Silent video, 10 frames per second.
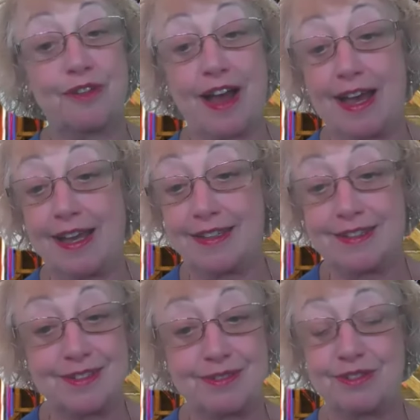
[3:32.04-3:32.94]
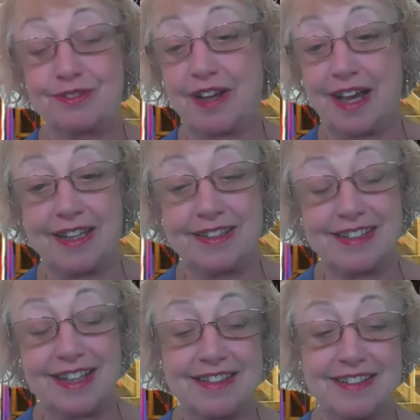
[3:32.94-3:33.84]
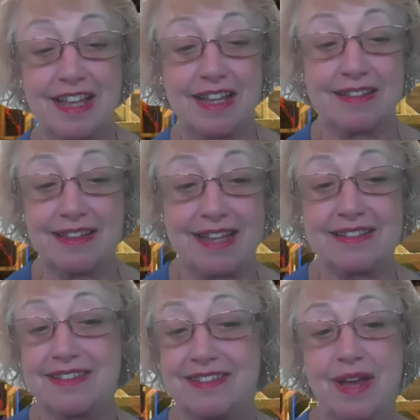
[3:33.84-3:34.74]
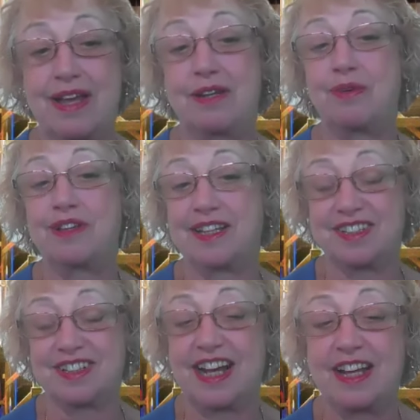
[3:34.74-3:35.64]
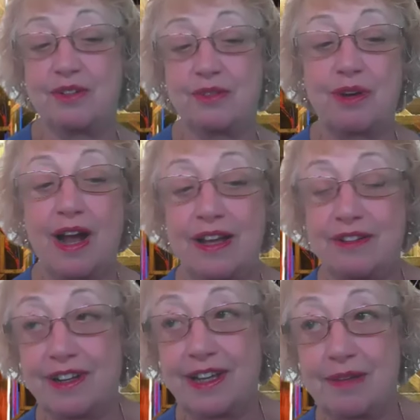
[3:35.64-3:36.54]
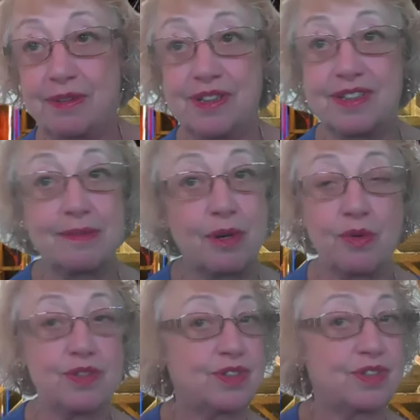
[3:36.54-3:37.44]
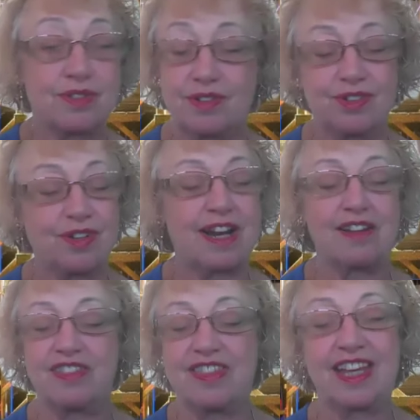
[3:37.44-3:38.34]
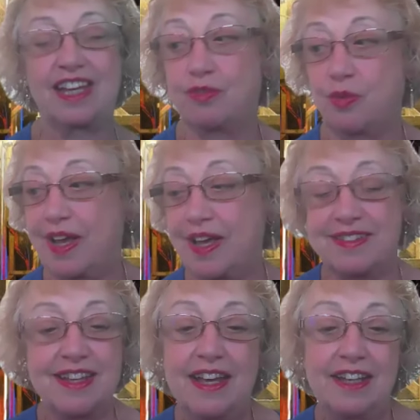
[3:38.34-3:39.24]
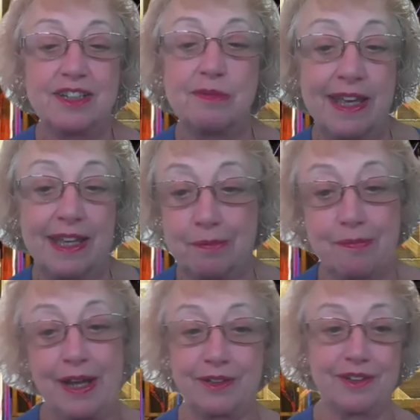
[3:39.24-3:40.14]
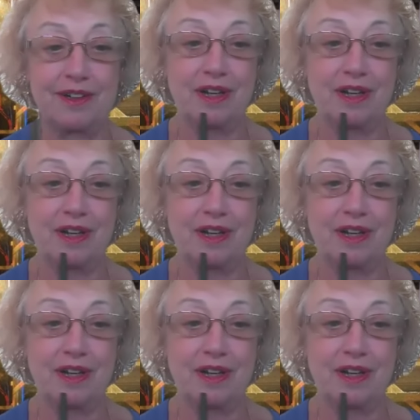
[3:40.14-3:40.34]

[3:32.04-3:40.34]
revise and revise. That's anyway, that's the kind of writer I am because I'm always trying to think of ways to make it better.